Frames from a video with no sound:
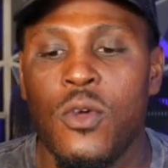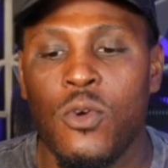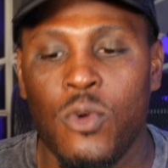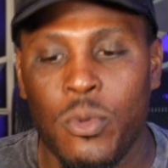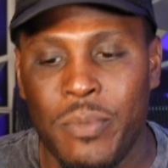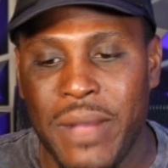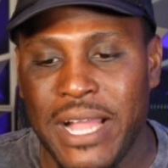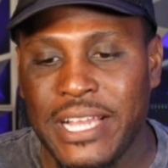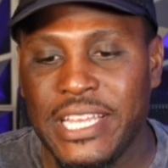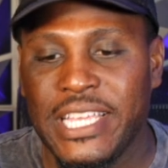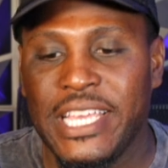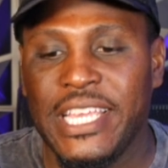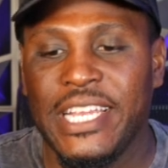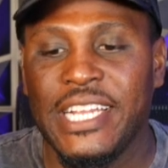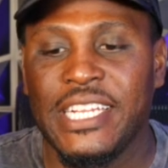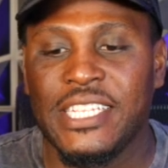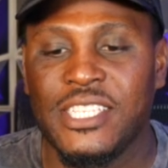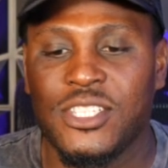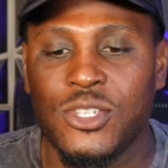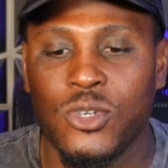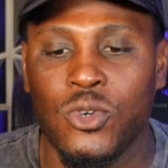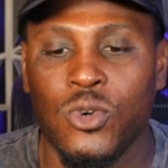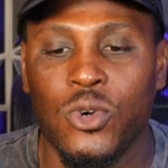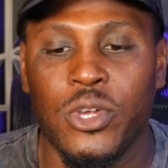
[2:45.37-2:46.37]
we're about to get
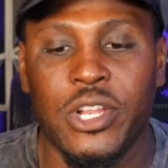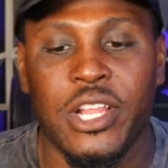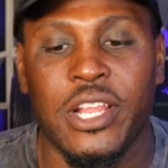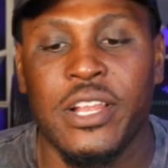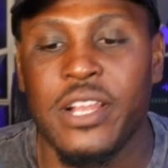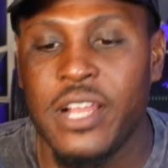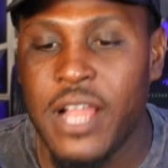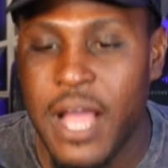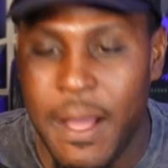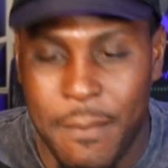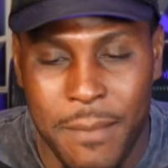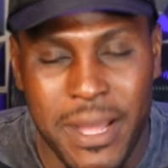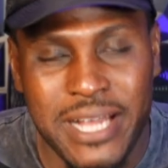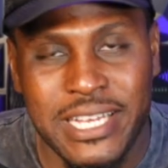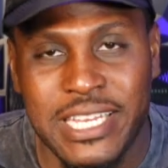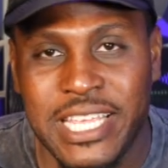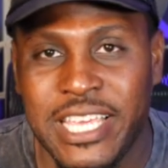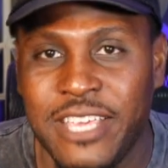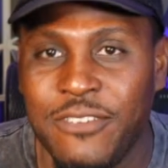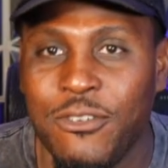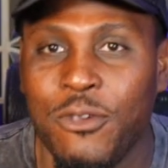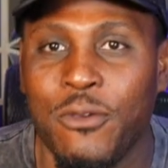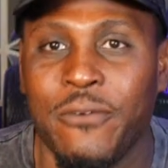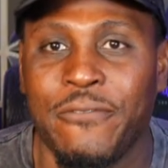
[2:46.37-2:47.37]
into it, and I'm about to
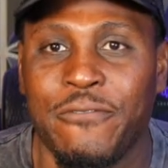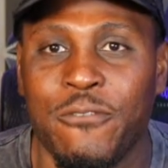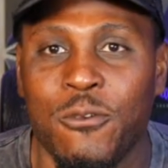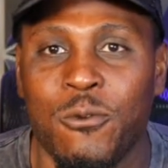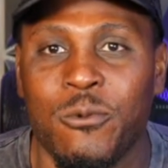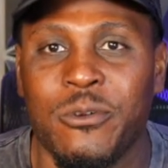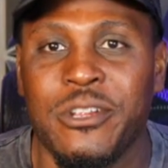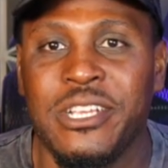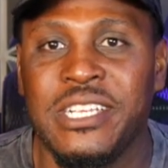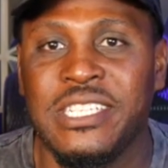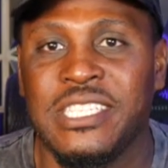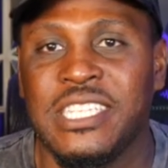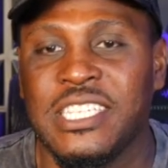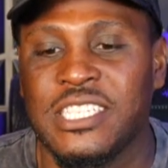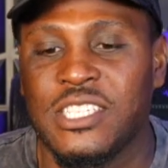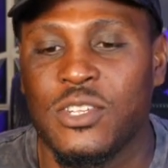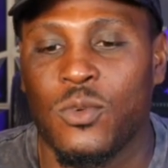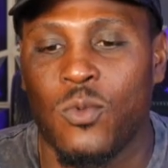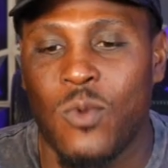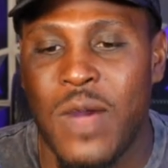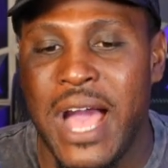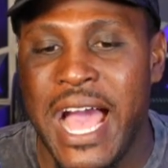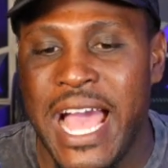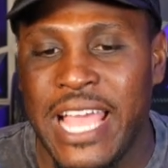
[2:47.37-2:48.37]
give you a few reasons
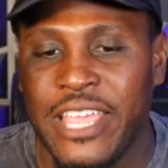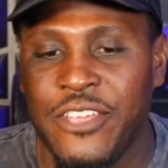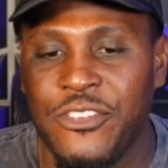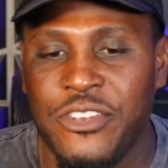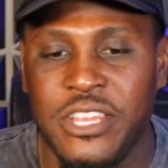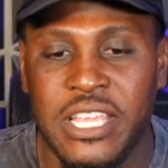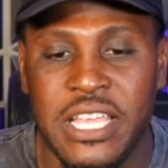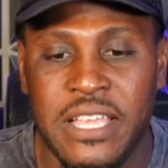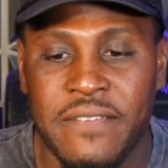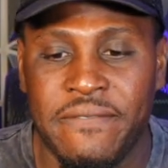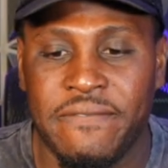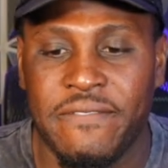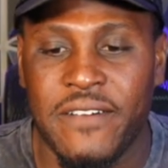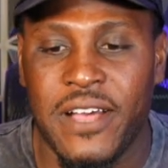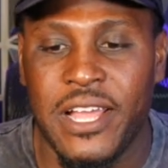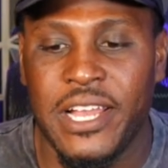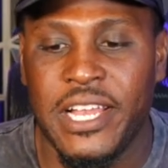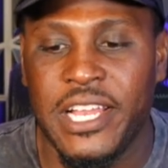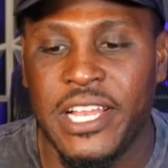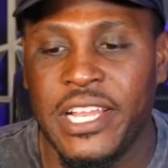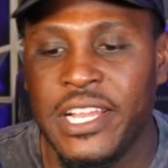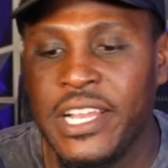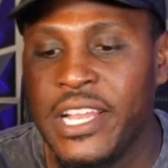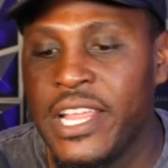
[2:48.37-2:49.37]
of why you need
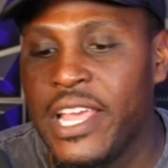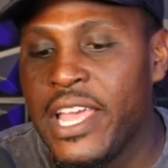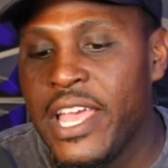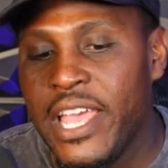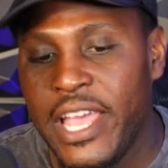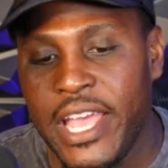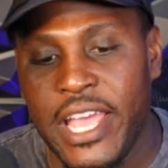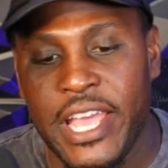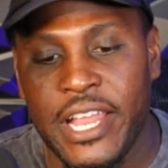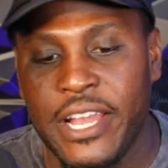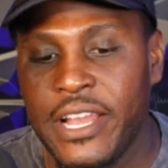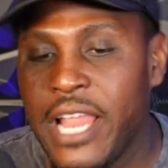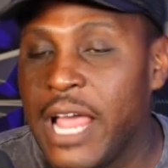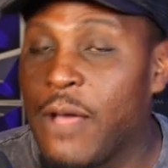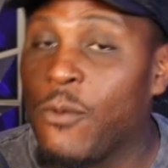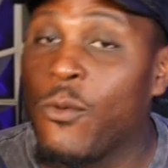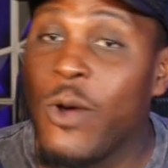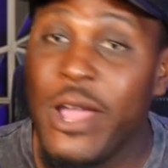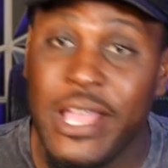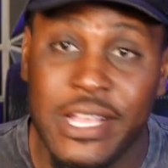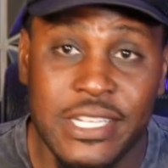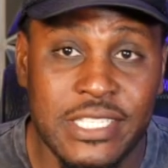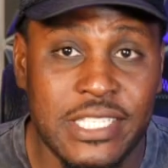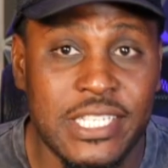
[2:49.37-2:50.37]
funding and
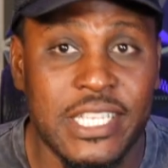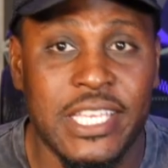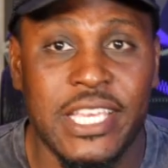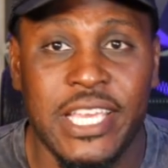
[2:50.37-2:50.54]
ways to